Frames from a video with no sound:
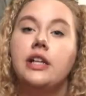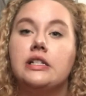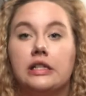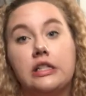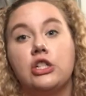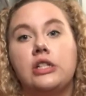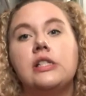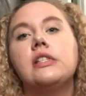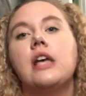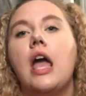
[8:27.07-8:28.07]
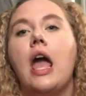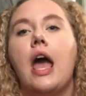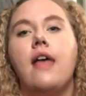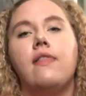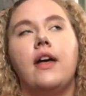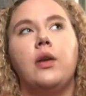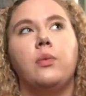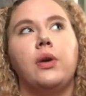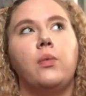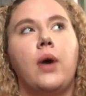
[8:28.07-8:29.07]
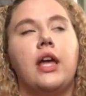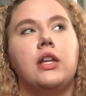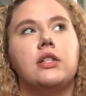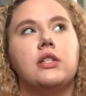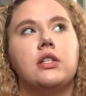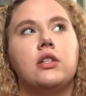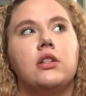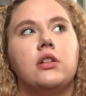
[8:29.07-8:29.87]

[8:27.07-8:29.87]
delicious, and then we went,